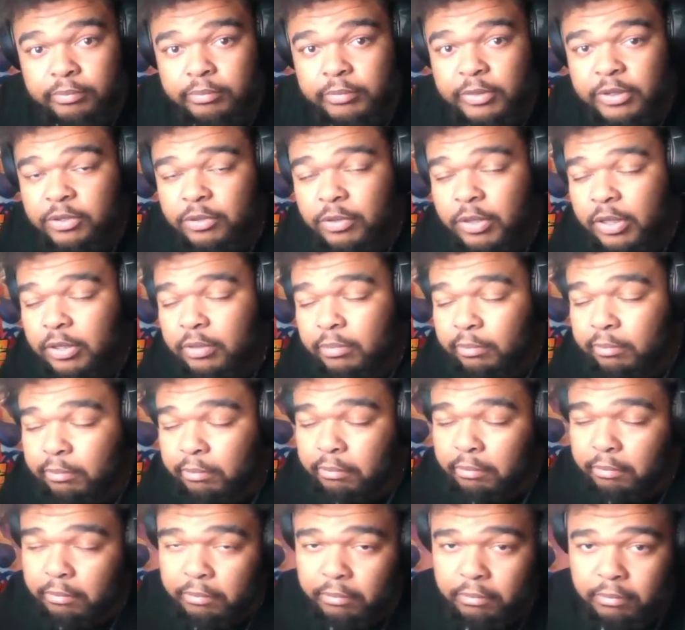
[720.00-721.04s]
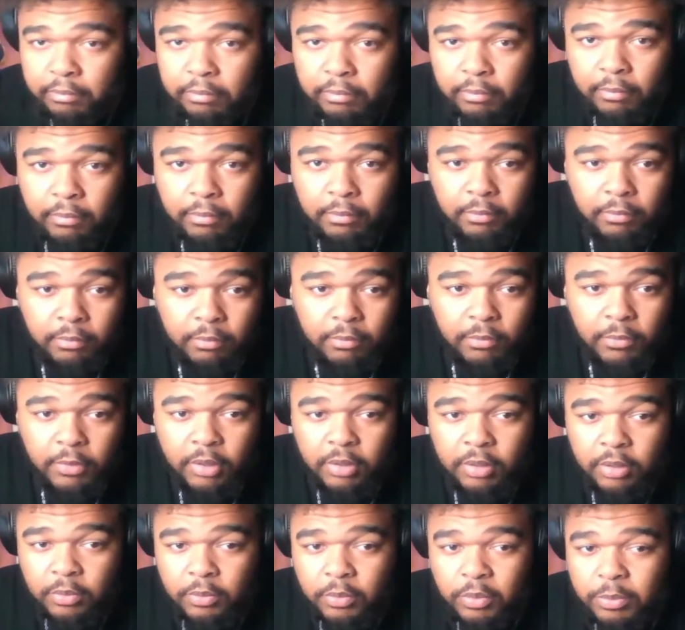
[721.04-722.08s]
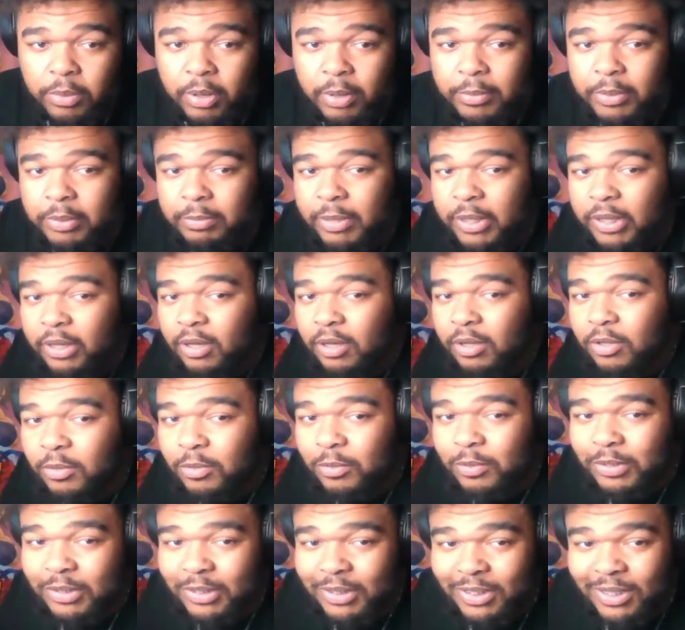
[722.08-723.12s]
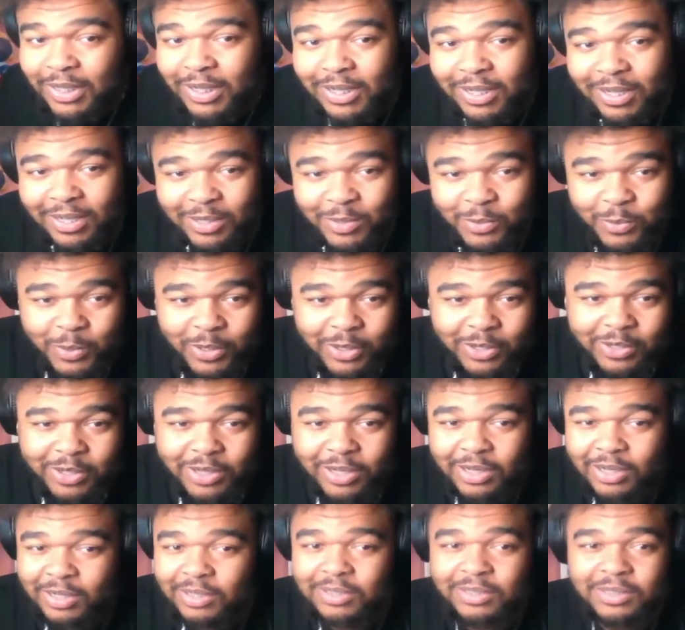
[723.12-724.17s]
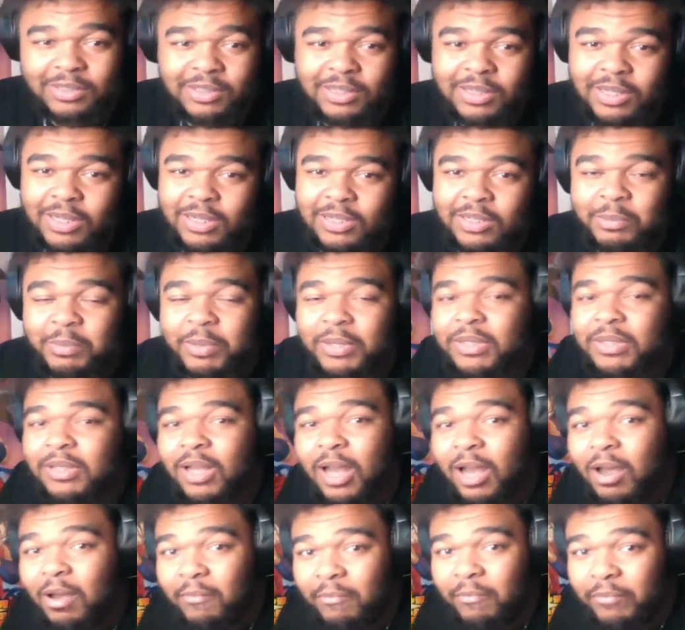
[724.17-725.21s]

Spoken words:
it's okay. We'll probably make another one today as well. Depends on how I'm